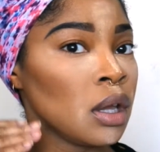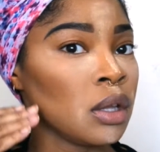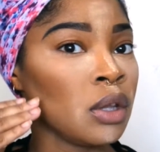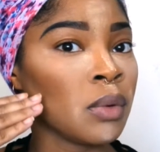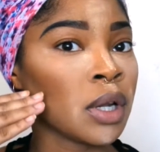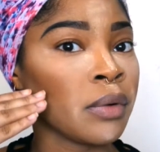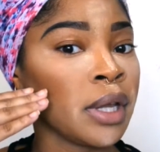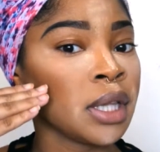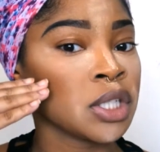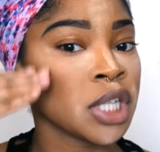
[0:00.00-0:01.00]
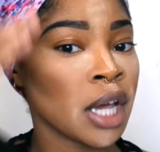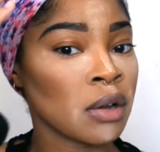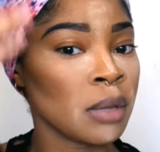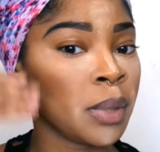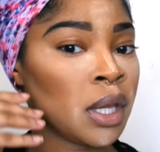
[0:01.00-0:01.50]
You want to create the
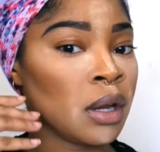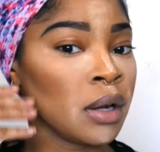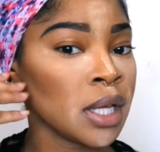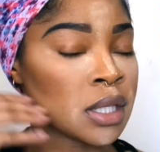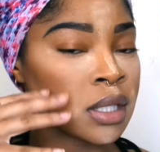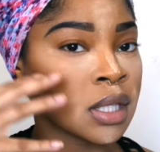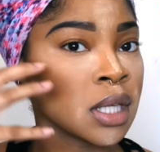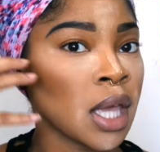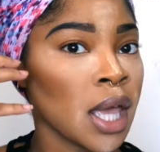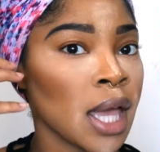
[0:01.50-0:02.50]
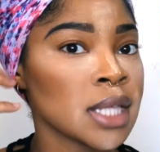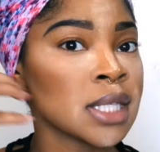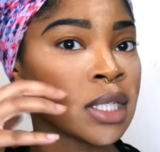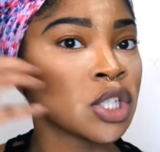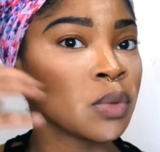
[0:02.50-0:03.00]
shadow up here. It's to
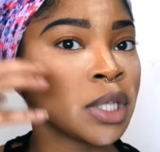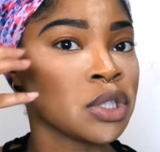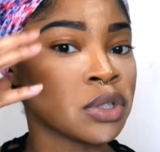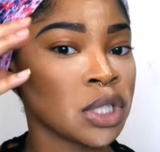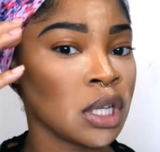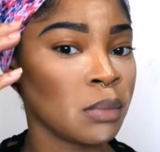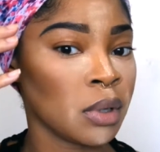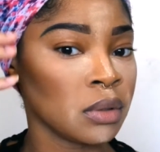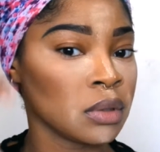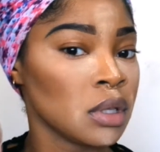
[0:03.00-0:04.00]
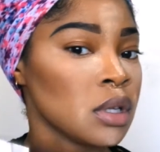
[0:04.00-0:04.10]
accentuate your cheekbone.